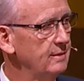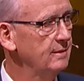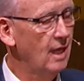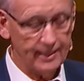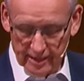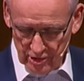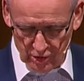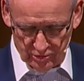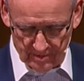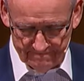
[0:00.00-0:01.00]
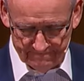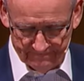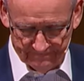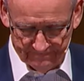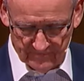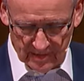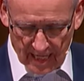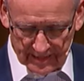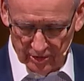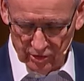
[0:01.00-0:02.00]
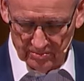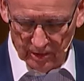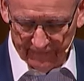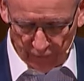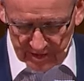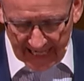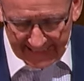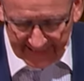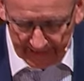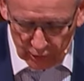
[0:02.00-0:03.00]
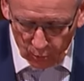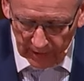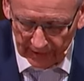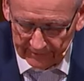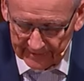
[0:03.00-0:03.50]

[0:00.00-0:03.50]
God can use them. God can use them. Look at verse 19 and 20.